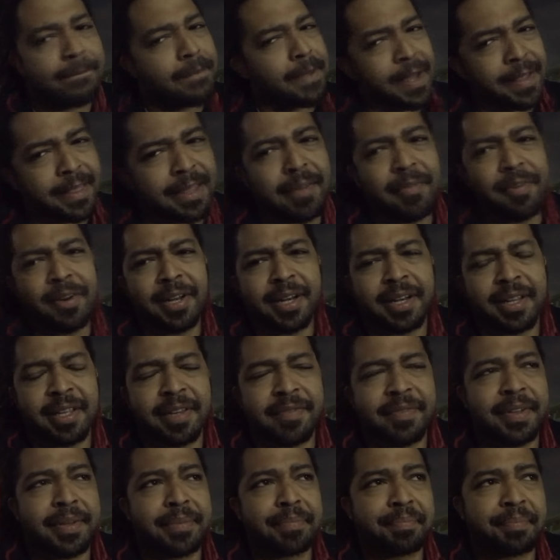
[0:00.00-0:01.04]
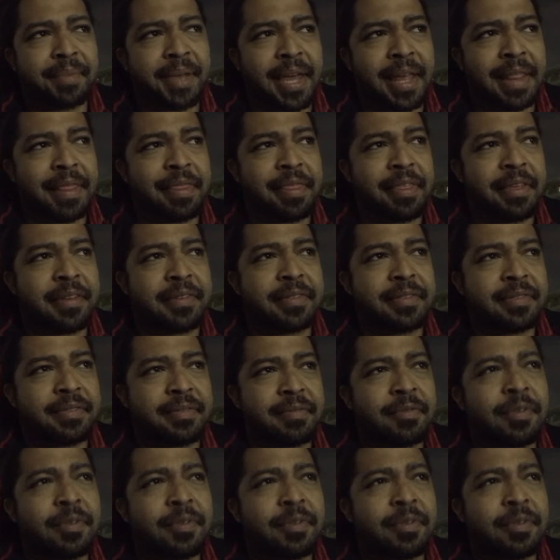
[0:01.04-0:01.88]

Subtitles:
I think we're gonna leave it at this.